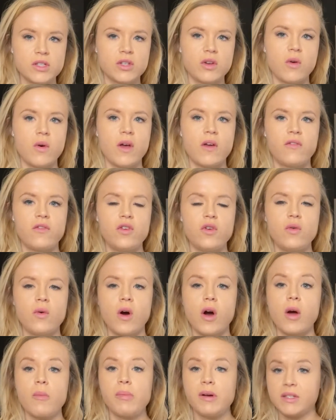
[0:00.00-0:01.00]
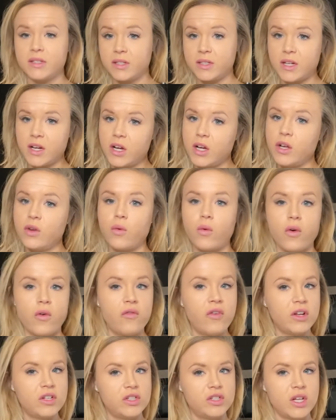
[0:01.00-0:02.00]
So if you are pescatarian or
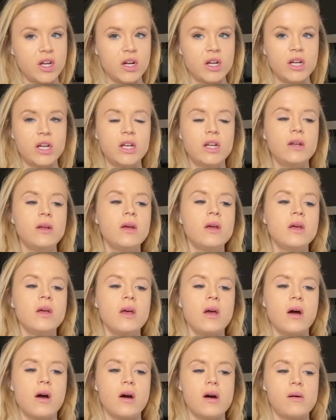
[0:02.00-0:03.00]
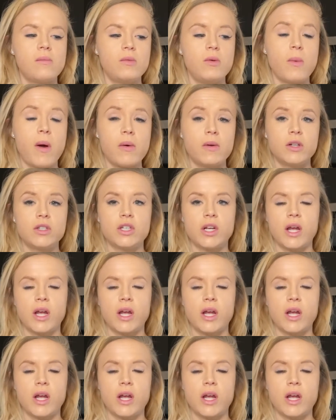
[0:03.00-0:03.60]
vegetarian, you might want to